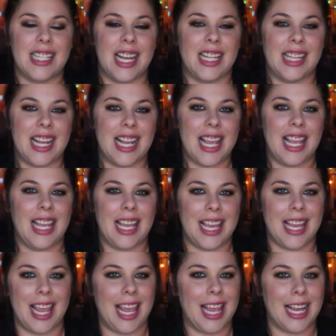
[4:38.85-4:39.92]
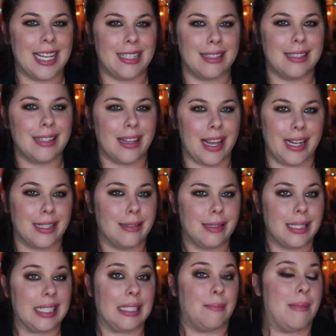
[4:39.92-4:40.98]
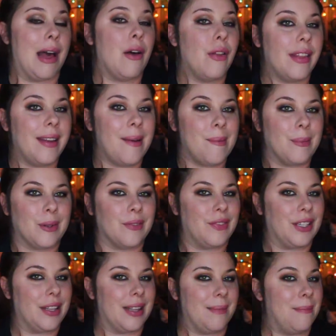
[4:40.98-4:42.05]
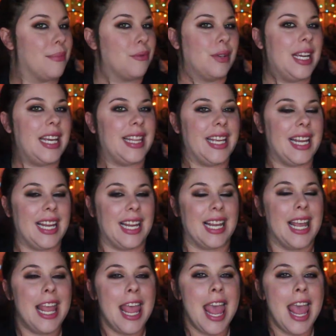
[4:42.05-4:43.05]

and he can't like smell them or feel them breathing.